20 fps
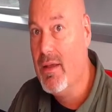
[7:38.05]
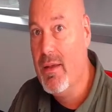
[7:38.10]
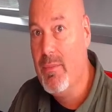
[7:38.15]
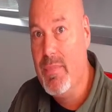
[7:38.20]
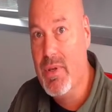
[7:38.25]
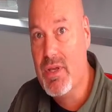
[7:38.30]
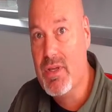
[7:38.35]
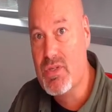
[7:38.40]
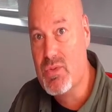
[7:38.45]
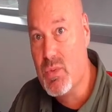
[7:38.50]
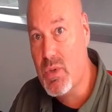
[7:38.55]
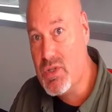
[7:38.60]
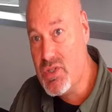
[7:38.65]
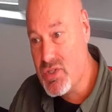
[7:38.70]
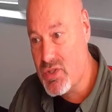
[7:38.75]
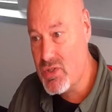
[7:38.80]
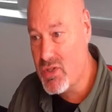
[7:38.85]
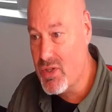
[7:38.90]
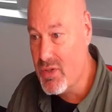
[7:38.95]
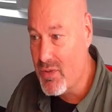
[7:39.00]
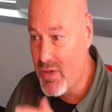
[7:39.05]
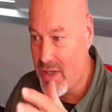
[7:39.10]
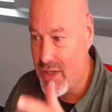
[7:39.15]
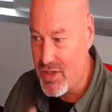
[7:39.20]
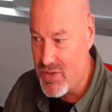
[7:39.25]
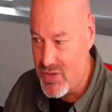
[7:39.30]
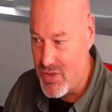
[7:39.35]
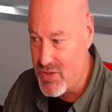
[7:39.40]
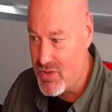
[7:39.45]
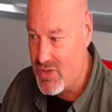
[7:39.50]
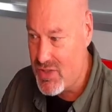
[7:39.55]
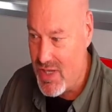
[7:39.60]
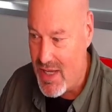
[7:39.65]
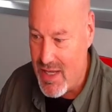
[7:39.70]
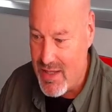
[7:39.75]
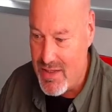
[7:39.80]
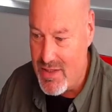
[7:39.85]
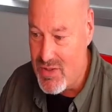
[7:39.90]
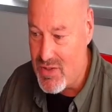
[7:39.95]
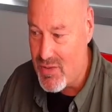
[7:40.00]
because what you're doing is you're
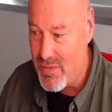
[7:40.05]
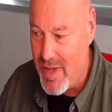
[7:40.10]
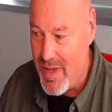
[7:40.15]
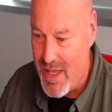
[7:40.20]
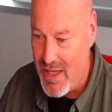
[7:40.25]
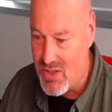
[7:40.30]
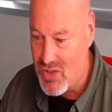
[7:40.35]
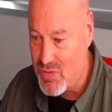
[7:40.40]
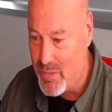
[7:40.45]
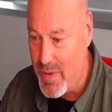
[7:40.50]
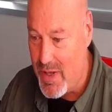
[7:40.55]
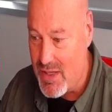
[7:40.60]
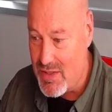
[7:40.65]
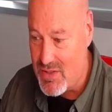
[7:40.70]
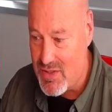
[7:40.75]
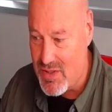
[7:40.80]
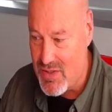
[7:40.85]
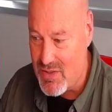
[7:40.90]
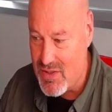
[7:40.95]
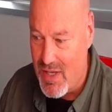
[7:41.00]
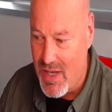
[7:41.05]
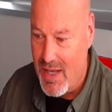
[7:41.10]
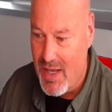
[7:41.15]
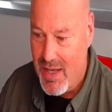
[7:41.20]
saying, these are my expenses,